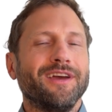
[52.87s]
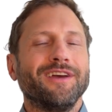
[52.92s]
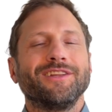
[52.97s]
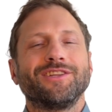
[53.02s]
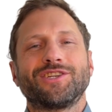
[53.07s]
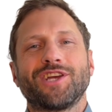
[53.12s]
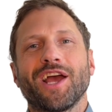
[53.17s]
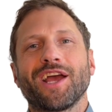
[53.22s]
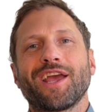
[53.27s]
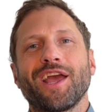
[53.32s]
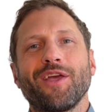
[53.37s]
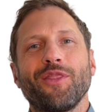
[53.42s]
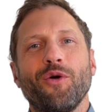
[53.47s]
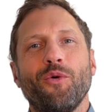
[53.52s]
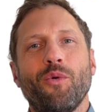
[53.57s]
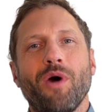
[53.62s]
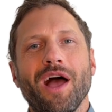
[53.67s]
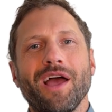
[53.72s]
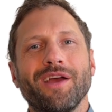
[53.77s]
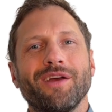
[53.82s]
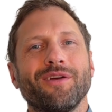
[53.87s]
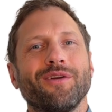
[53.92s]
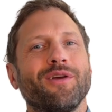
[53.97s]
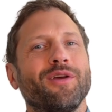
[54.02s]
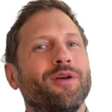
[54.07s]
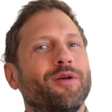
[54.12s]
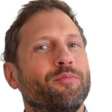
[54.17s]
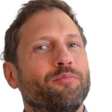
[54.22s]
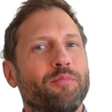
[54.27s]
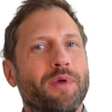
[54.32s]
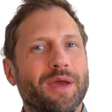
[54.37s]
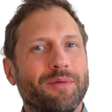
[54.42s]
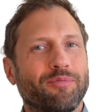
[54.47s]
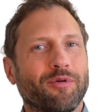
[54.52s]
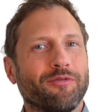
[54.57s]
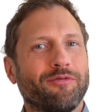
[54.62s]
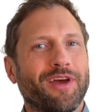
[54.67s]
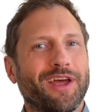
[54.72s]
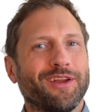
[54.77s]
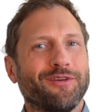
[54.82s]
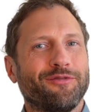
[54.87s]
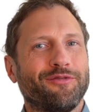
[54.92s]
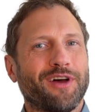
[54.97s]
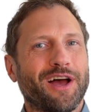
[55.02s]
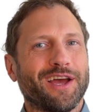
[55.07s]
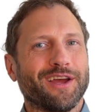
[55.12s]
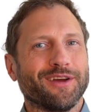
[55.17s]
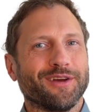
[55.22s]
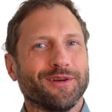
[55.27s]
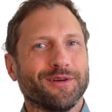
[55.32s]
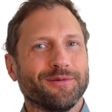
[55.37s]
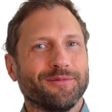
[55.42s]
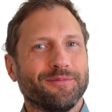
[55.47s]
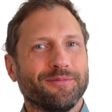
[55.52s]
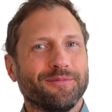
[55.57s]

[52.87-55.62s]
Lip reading: Checking the wire may prevent a fire.